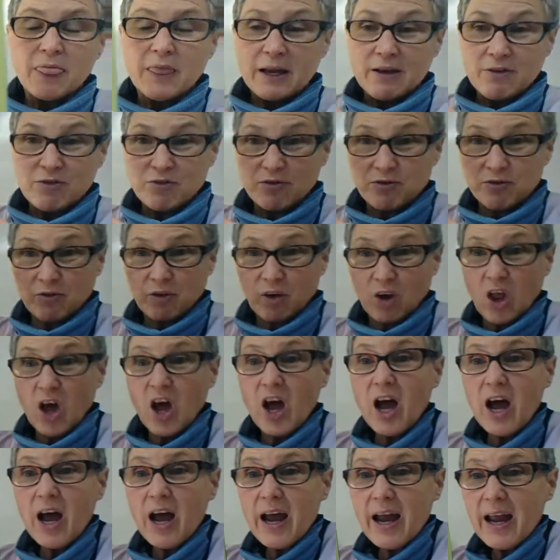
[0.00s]
They
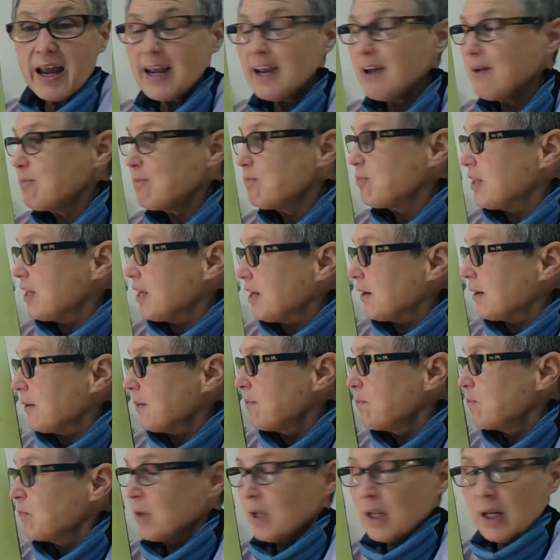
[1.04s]
fly up
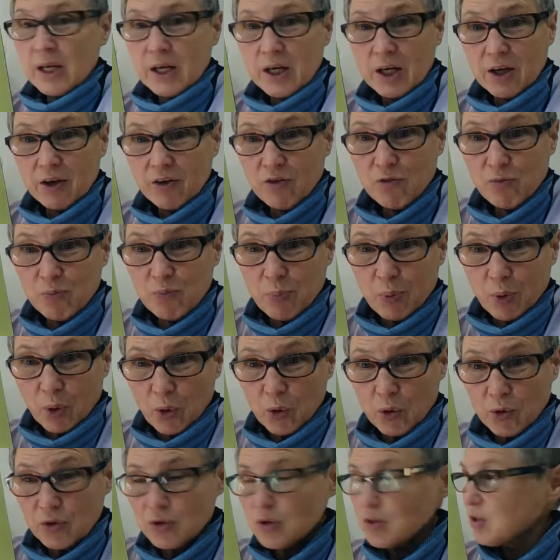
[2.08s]
there, give
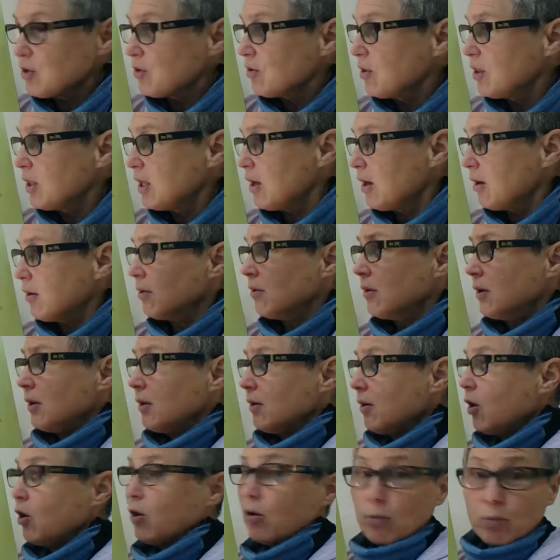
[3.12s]
birth to their
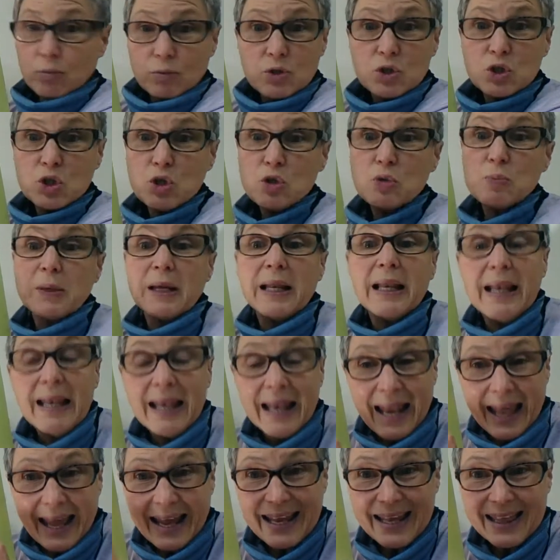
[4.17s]
oh, excuse me,
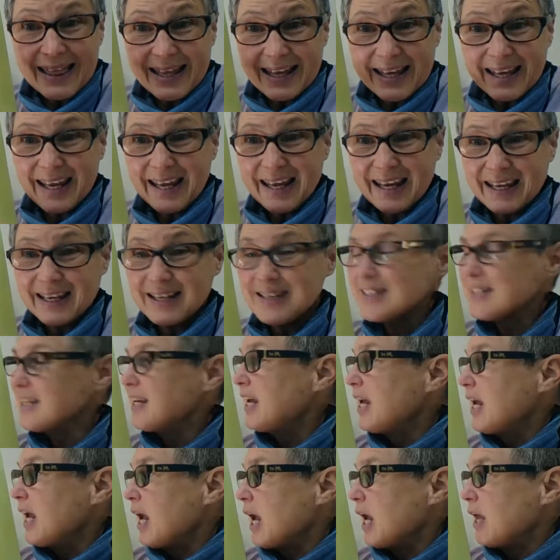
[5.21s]
lay their eggs,
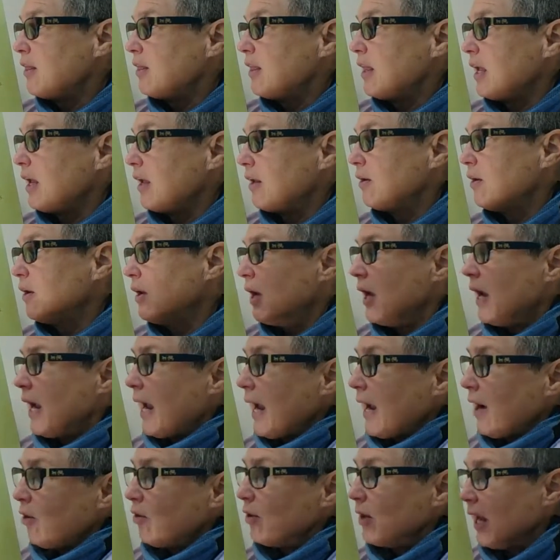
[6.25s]
and then
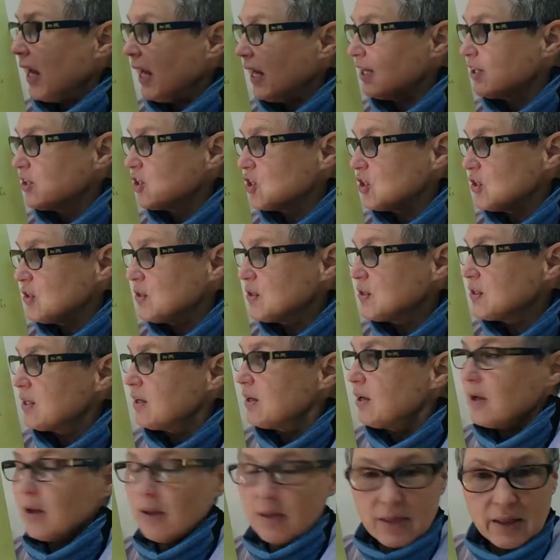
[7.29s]
out hatches
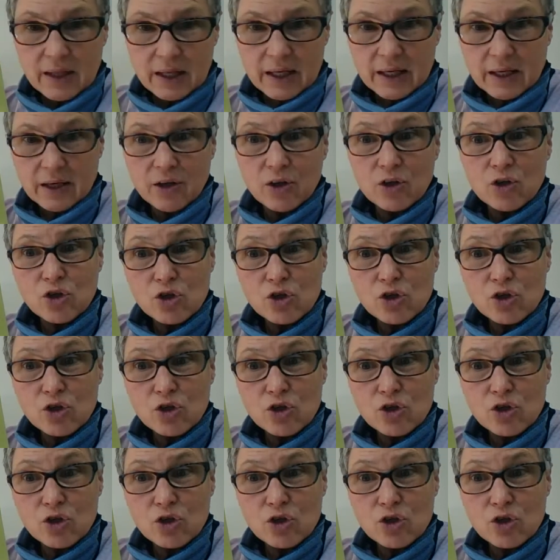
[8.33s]
the